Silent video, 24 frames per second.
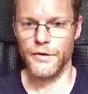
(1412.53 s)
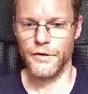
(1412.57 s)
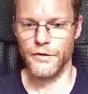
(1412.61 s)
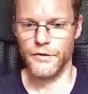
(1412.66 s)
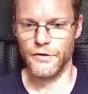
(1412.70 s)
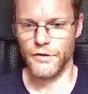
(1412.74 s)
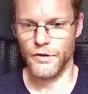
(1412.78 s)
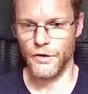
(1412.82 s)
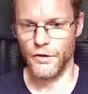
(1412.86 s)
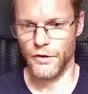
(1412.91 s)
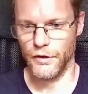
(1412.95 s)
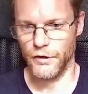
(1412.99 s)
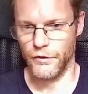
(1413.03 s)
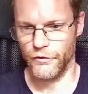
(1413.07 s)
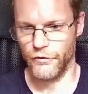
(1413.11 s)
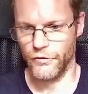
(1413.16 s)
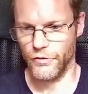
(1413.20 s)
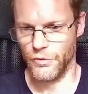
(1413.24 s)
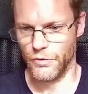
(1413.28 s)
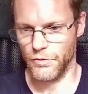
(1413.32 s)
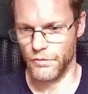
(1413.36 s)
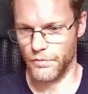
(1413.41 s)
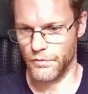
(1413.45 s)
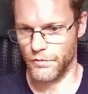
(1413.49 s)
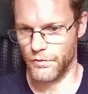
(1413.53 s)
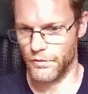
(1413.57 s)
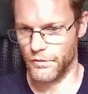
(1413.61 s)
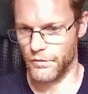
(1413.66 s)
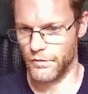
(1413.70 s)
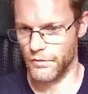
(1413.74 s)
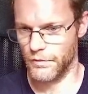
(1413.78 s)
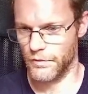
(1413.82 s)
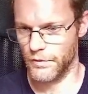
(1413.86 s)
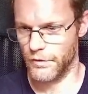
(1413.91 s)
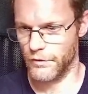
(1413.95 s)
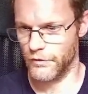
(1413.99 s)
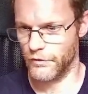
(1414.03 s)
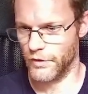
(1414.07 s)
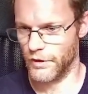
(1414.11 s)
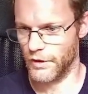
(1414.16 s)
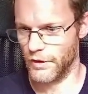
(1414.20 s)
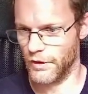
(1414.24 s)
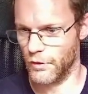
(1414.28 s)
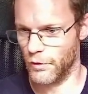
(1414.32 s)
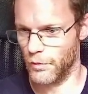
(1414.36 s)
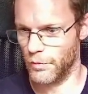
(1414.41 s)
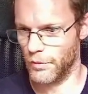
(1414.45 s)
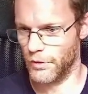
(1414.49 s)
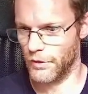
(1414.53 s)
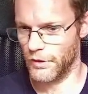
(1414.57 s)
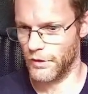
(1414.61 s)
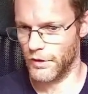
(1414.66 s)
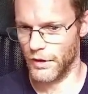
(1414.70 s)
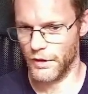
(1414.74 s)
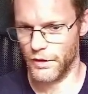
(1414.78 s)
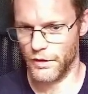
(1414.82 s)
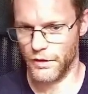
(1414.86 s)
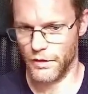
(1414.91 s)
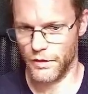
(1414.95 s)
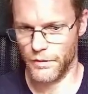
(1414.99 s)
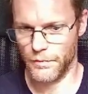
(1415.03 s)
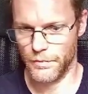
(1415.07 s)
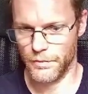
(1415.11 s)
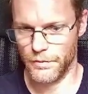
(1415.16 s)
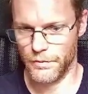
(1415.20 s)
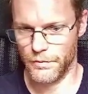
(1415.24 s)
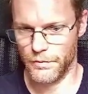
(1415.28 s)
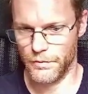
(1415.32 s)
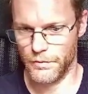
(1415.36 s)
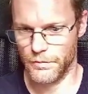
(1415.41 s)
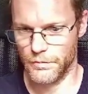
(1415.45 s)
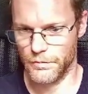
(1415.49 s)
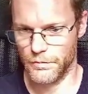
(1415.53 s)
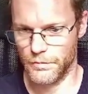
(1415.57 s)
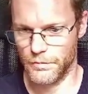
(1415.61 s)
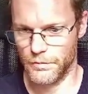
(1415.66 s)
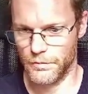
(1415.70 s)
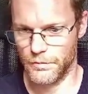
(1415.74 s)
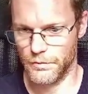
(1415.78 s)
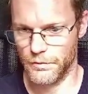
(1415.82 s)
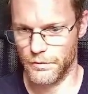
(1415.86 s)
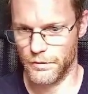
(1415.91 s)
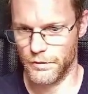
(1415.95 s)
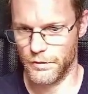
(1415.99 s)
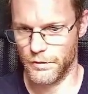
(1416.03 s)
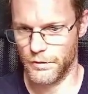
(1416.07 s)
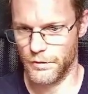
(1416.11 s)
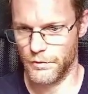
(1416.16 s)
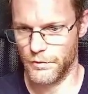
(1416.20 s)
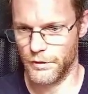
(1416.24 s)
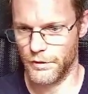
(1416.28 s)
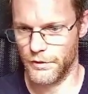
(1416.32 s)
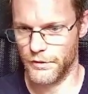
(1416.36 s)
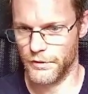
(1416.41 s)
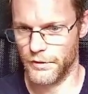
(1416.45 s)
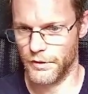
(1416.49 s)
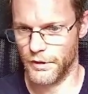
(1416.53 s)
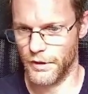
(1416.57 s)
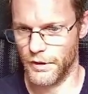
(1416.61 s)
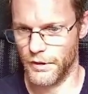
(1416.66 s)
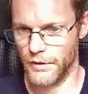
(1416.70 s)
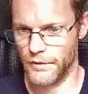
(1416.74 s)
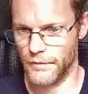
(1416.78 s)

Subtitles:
So if I open that up, where is that?